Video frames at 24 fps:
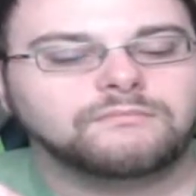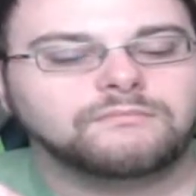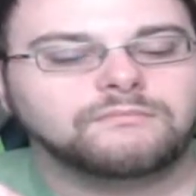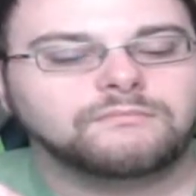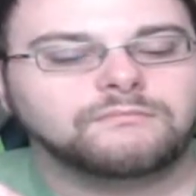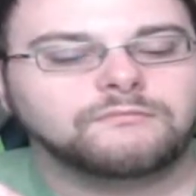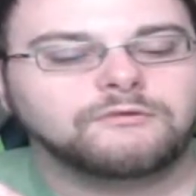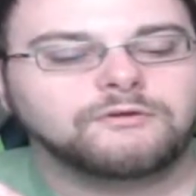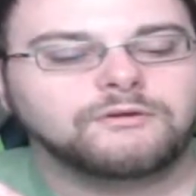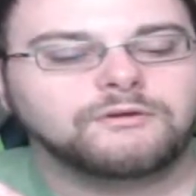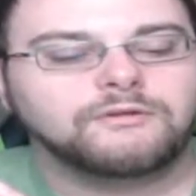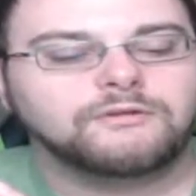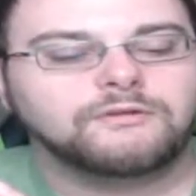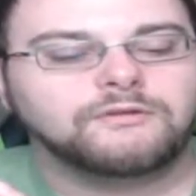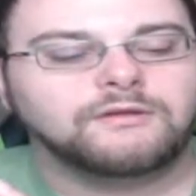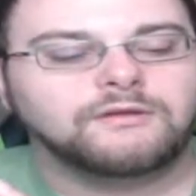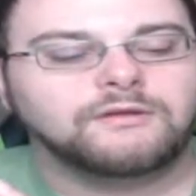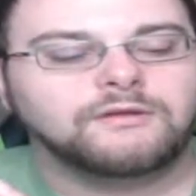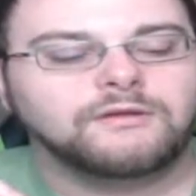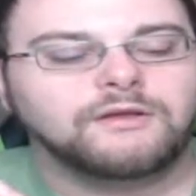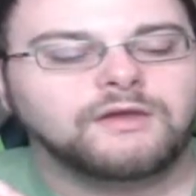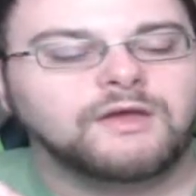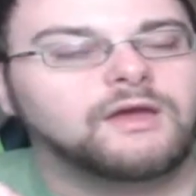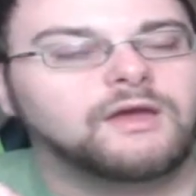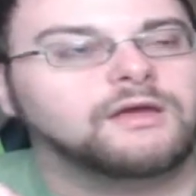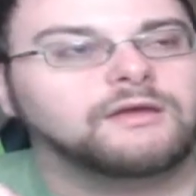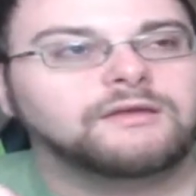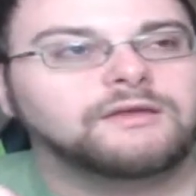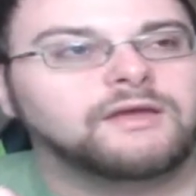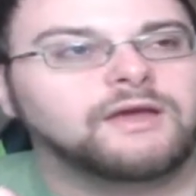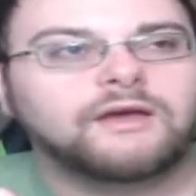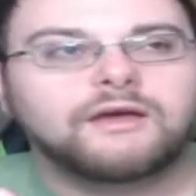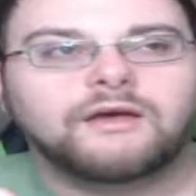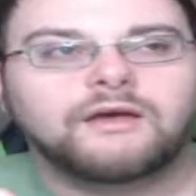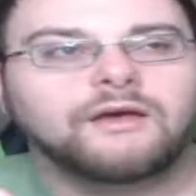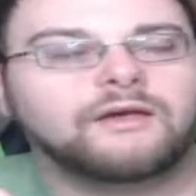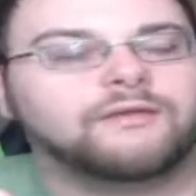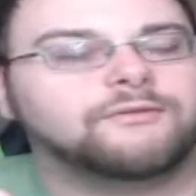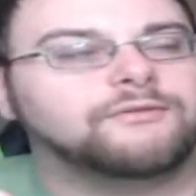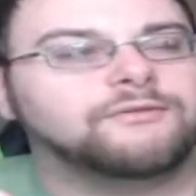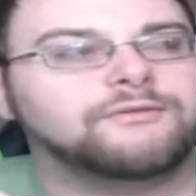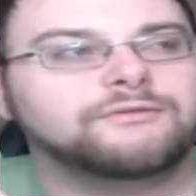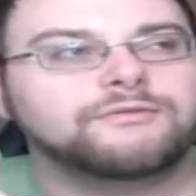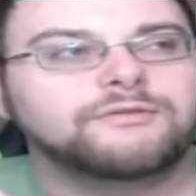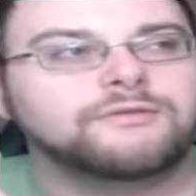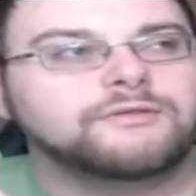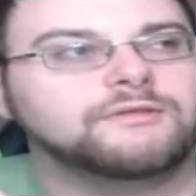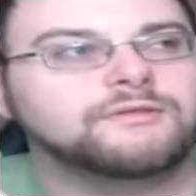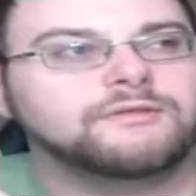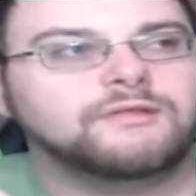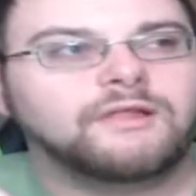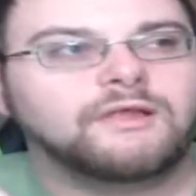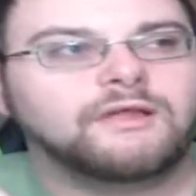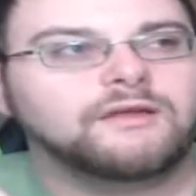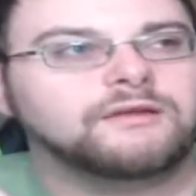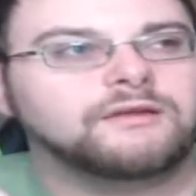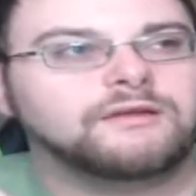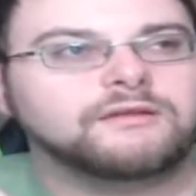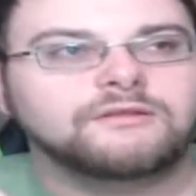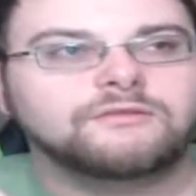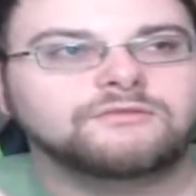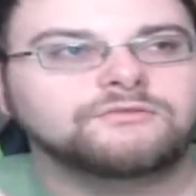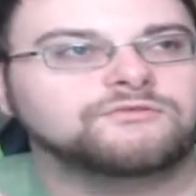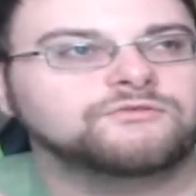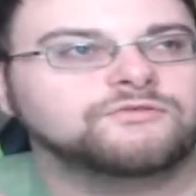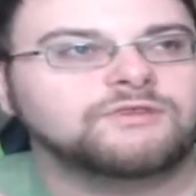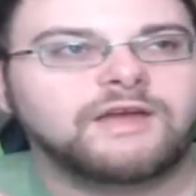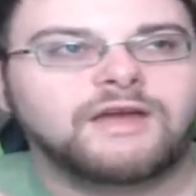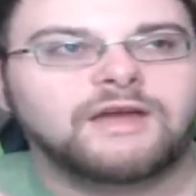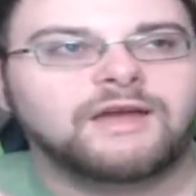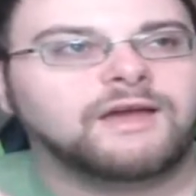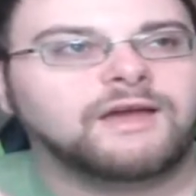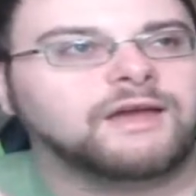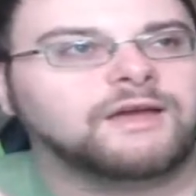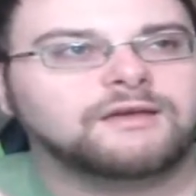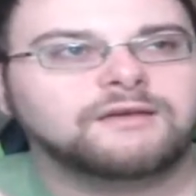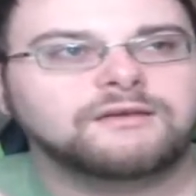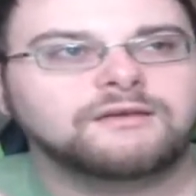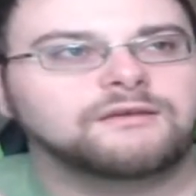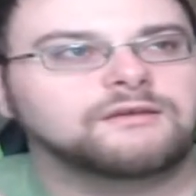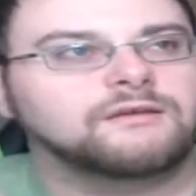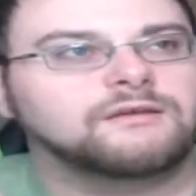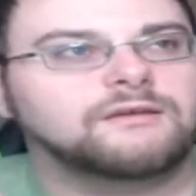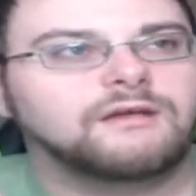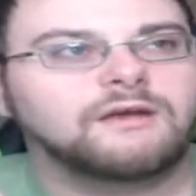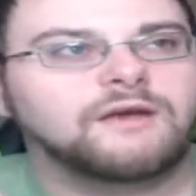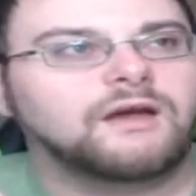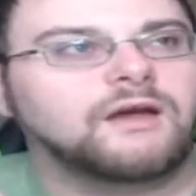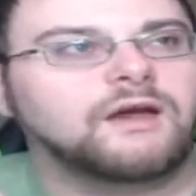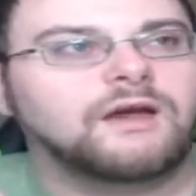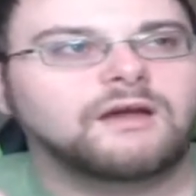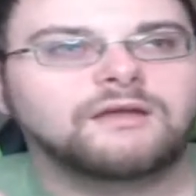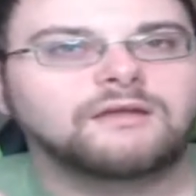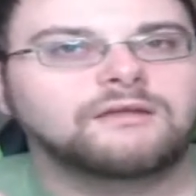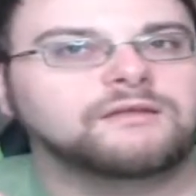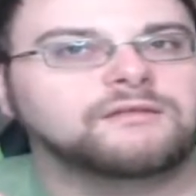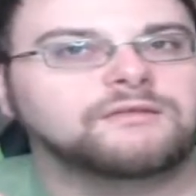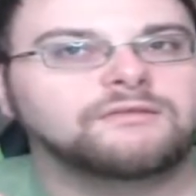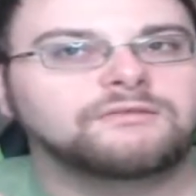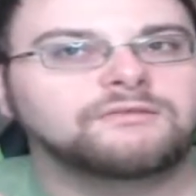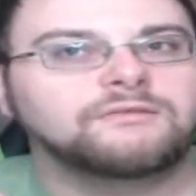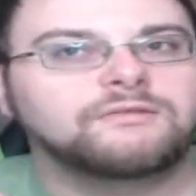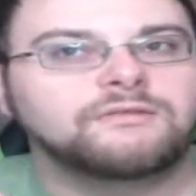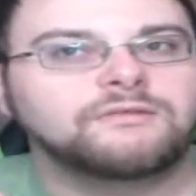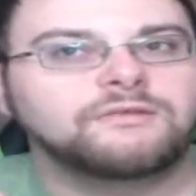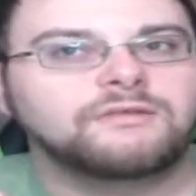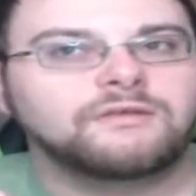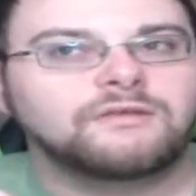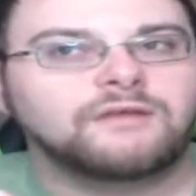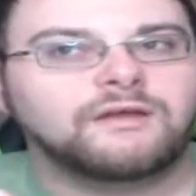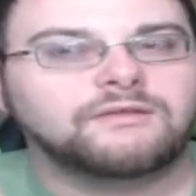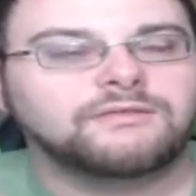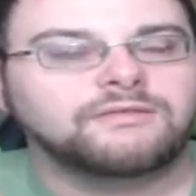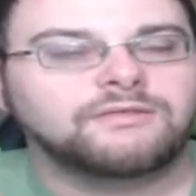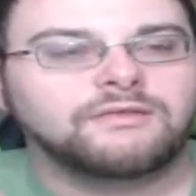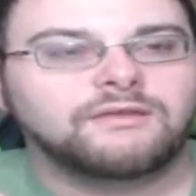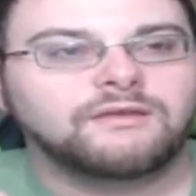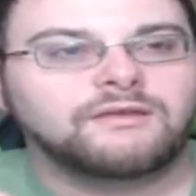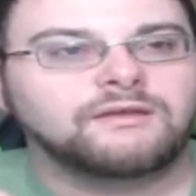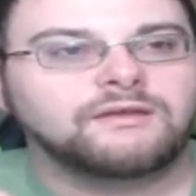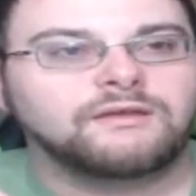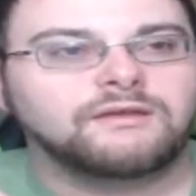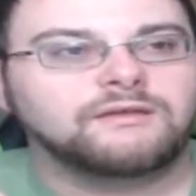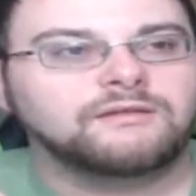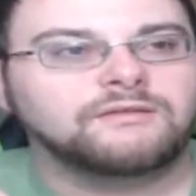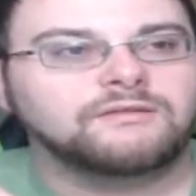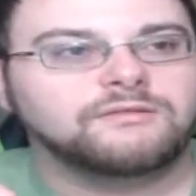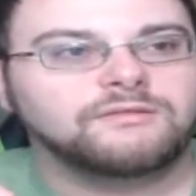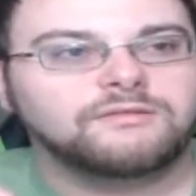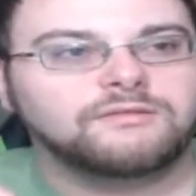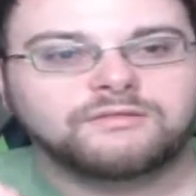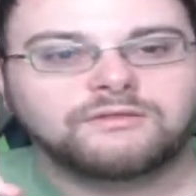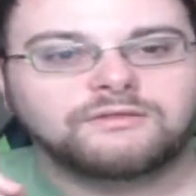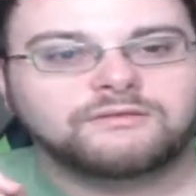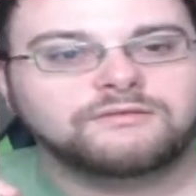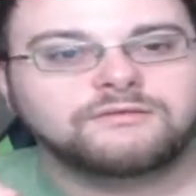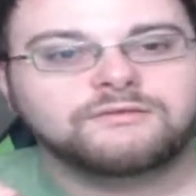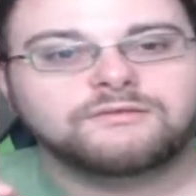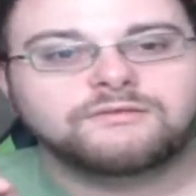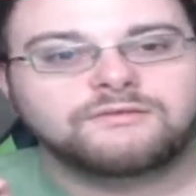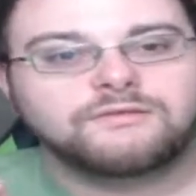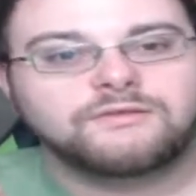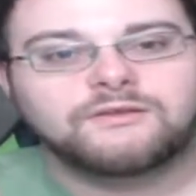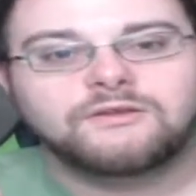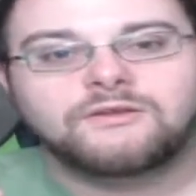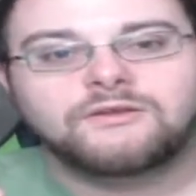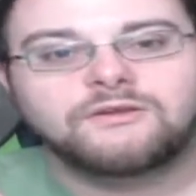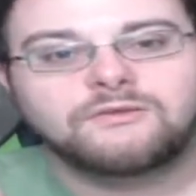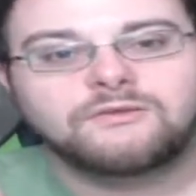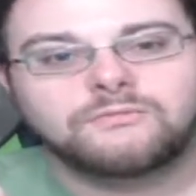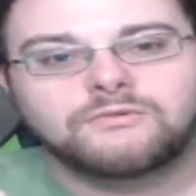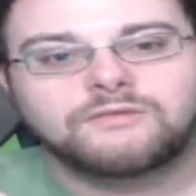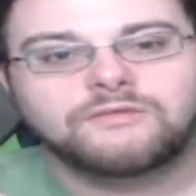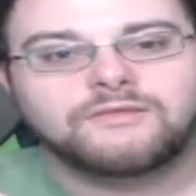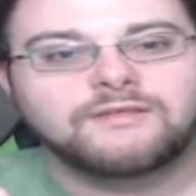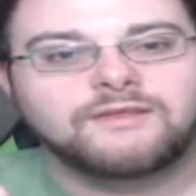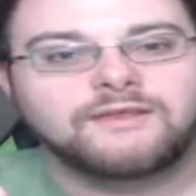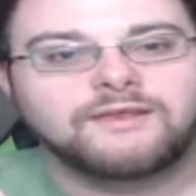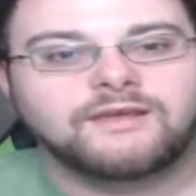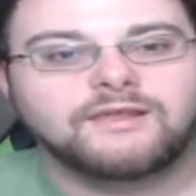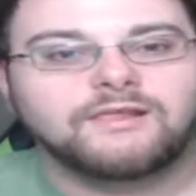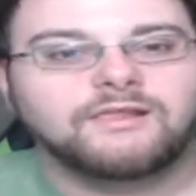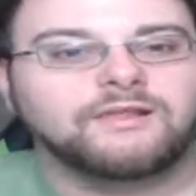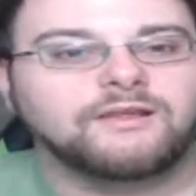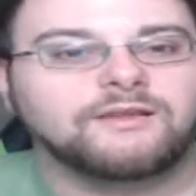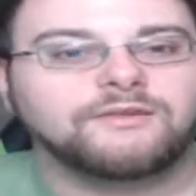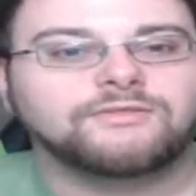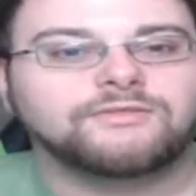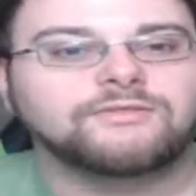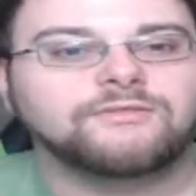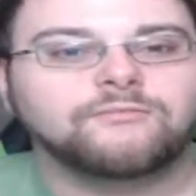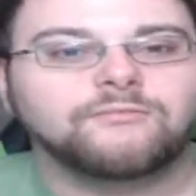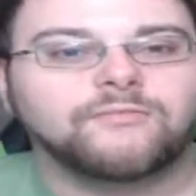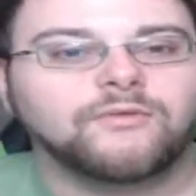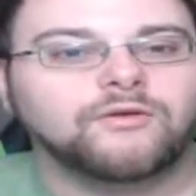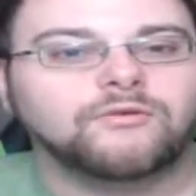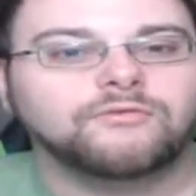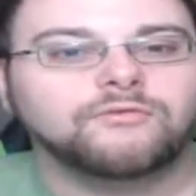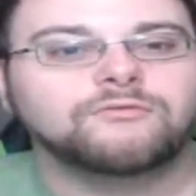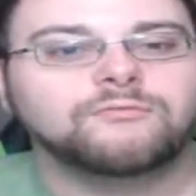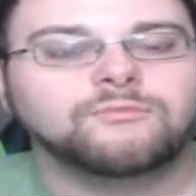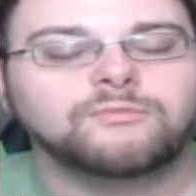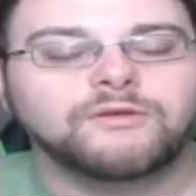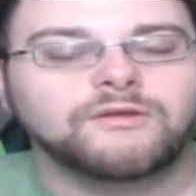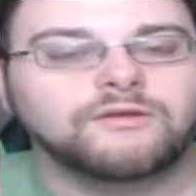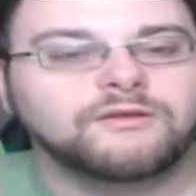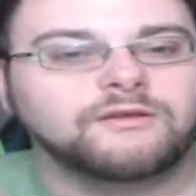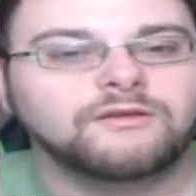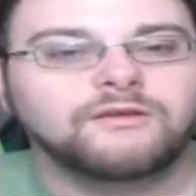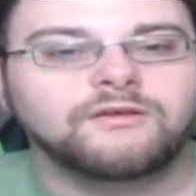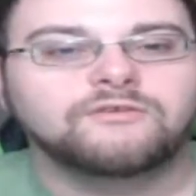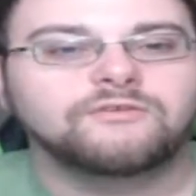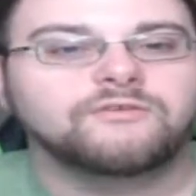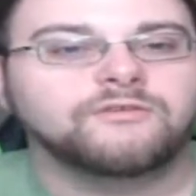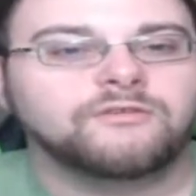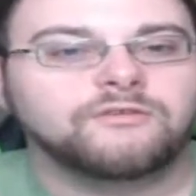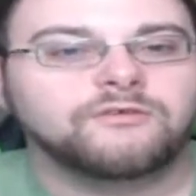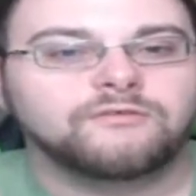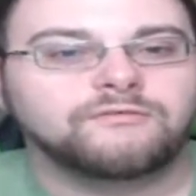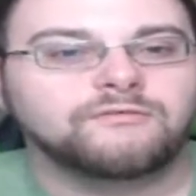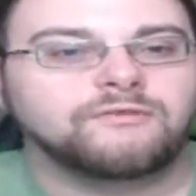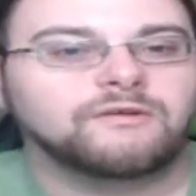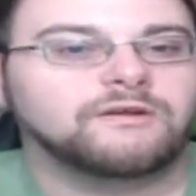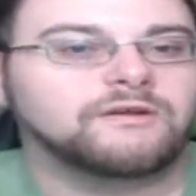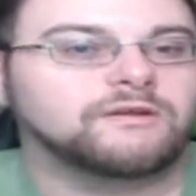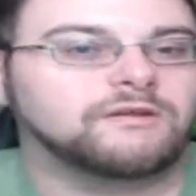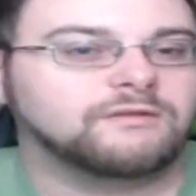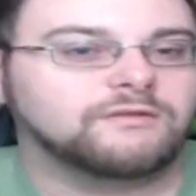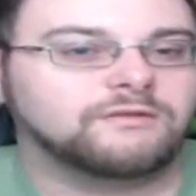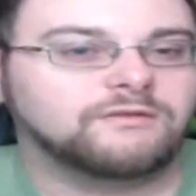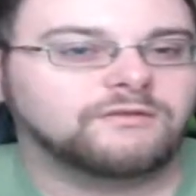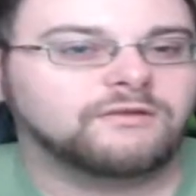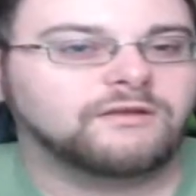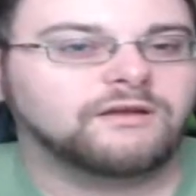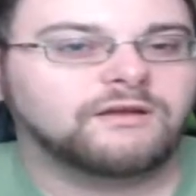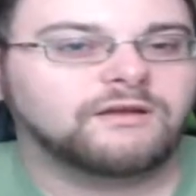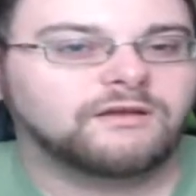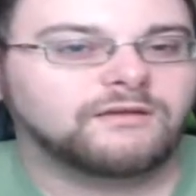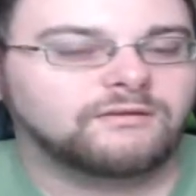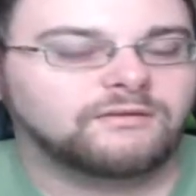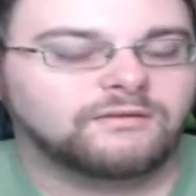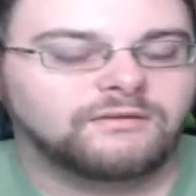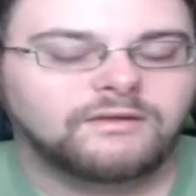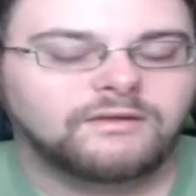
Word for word: I'm trying to think. Yeah, other than like Jack. Uh, I think this is the human that I like the most because of their fighting style.